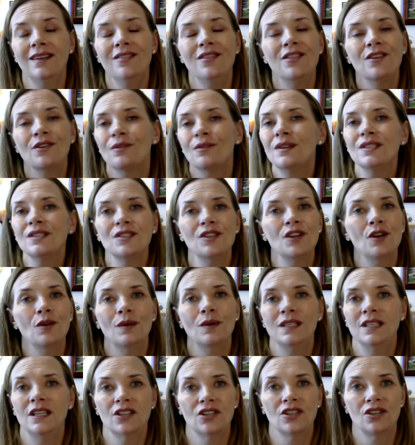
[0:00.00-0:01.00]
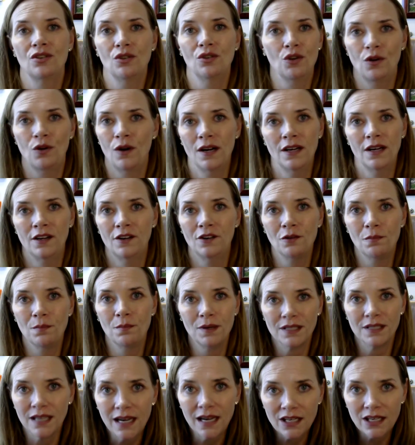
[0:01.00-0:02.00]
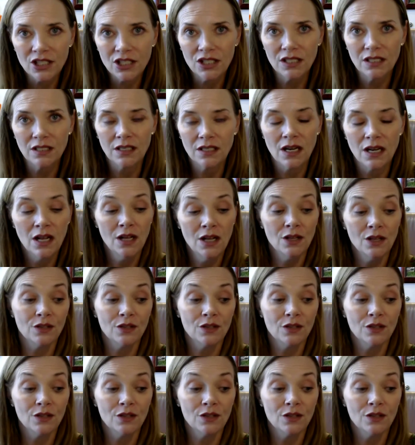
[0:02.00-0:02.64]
there is no additional creditor protection.